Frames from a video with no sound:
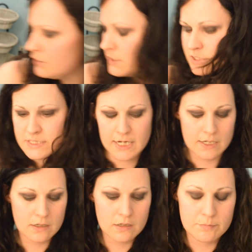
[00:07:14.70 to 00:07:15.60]
can just
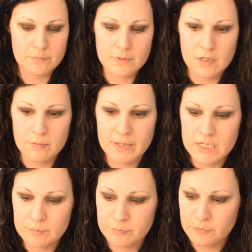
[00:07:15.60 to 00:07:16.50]
take a
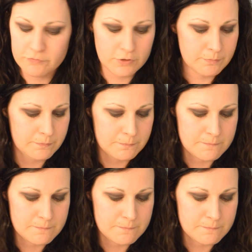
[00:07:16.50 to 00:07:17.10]
makeup remover